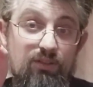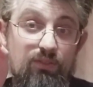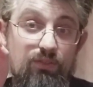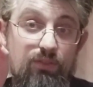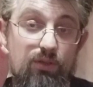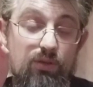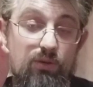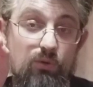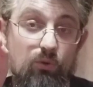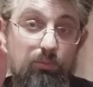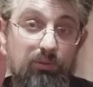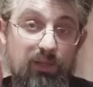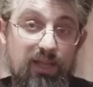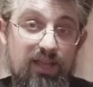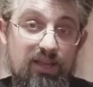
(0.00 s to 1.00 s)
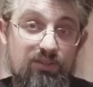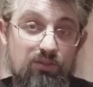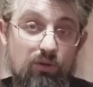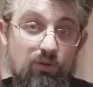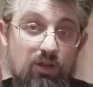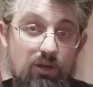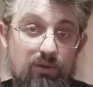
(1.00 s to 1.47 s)
that your players
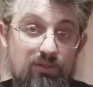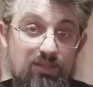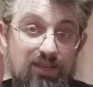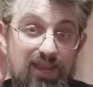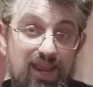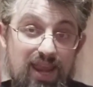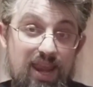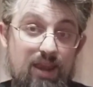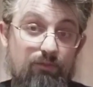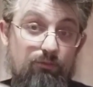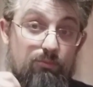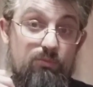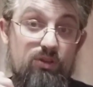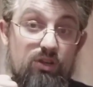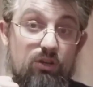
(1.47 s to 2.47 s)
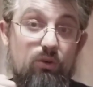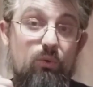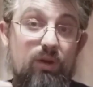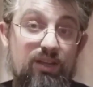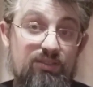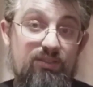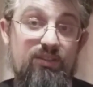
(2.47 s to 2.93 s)
are going to hear from you
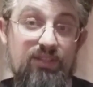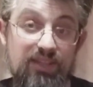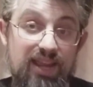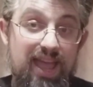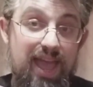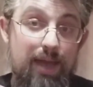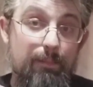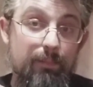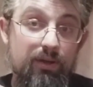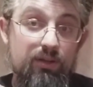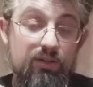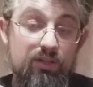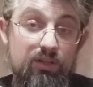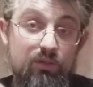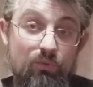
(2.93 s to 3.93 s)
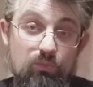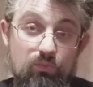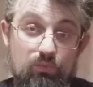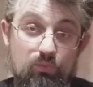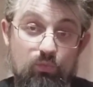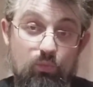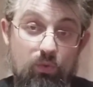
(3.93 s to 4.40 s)
as the DM
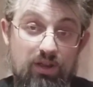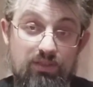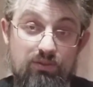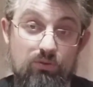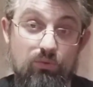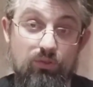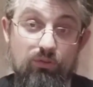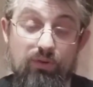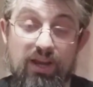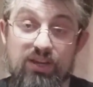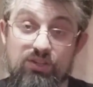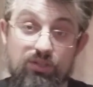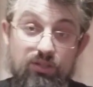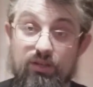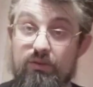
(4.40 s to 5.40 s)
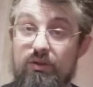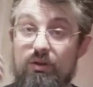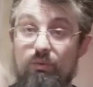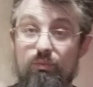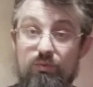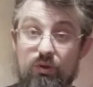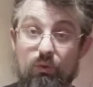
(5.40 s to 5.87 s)
with your narration.
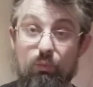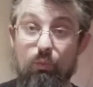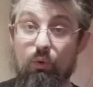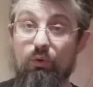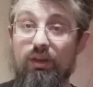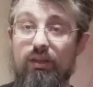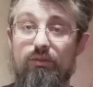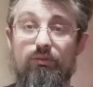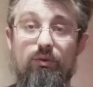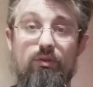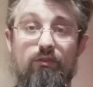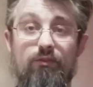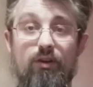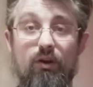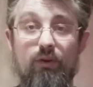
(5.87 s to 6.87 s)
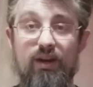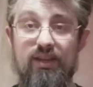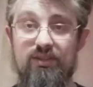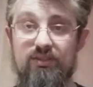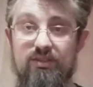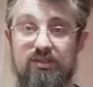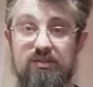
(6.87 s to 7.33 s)
You're walking through the
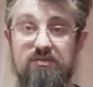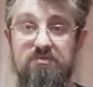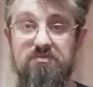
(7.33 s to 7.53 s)
forest.